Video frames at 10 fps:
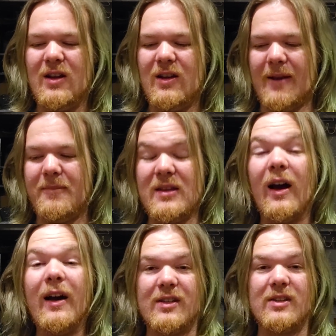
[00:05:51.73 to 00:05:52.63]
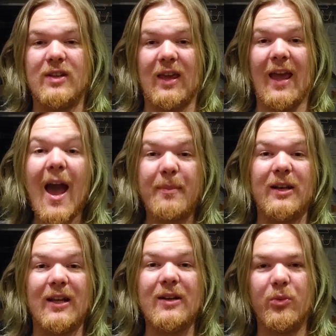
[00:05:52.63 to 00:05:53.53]
and because it's a
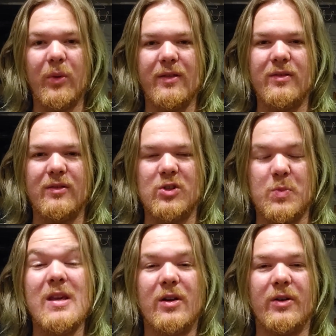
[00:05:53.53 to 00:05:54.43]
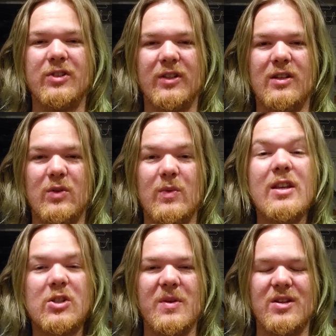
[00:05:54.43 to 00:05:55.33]
cabinet with speakers in it, unique
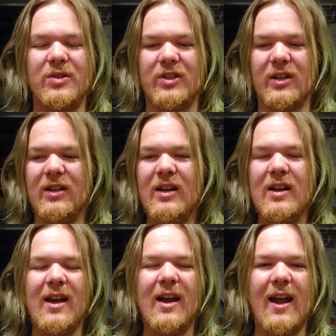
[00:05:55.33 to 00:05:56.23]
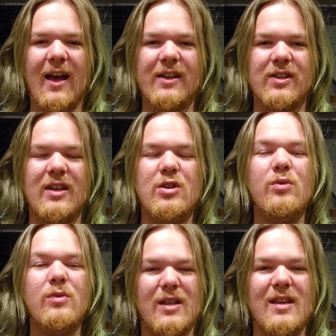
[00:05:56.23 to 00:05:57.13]
speakers in it, it has a
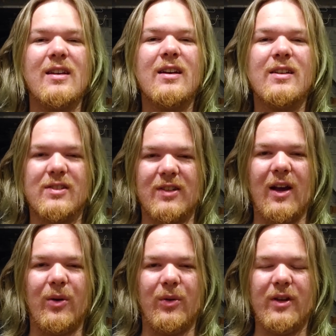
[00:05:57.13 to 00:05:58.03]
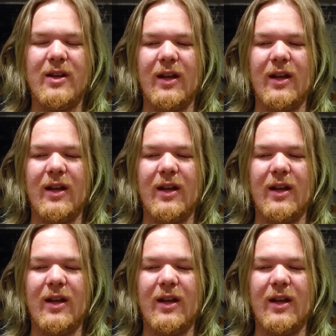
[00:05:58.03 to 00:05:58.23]
unique sound.